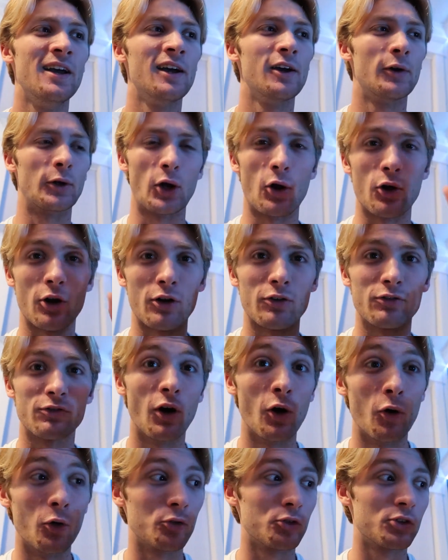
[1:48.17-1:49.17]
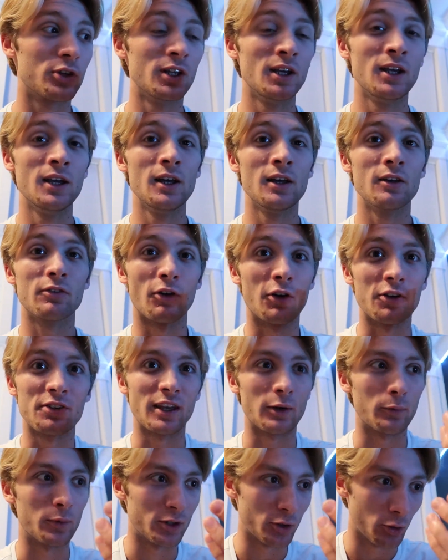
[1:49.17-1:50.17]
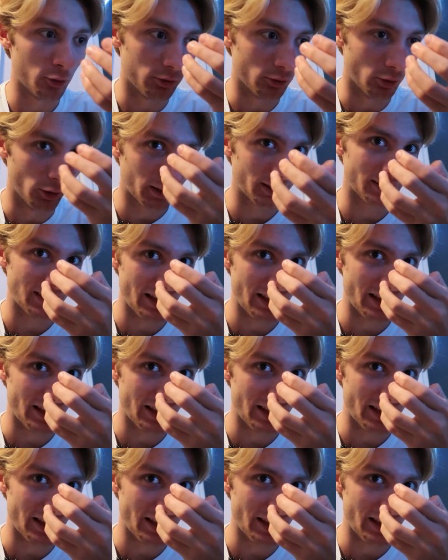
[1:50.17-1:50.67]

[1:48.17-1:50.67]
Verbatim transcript: We go on our phones. First thing we do is look at